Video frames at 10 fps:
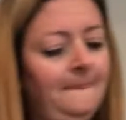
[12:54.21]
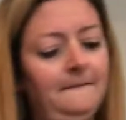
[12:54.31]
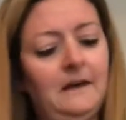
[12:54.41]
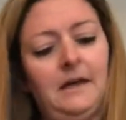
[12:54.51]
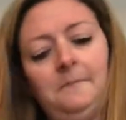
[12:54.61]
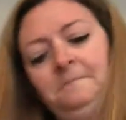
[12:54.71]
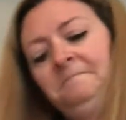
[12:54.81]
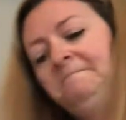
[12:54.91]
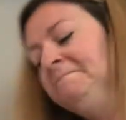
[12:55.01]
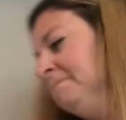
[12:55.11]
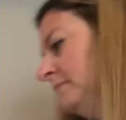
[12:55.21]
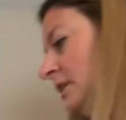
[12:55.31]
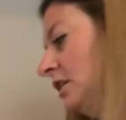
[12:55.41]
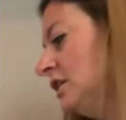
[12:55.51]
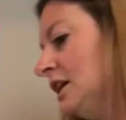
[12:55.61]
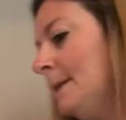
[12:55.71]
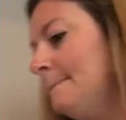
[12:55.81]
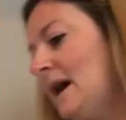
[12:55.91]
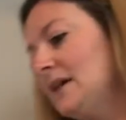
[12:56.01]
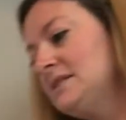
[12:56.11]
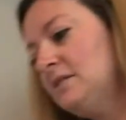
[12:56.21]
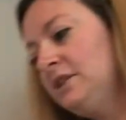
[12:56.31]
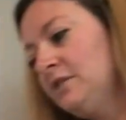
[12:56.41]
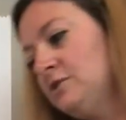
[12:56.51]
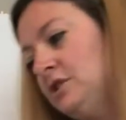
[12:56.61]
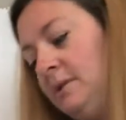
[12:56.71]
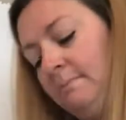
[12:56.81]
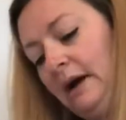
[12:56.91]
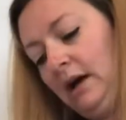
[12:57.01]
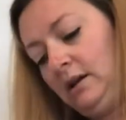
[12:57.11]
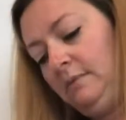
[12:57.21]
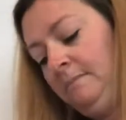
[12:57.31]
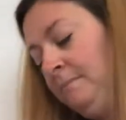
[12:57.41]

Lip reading: Okay, I'm going to come back down here to the bottom,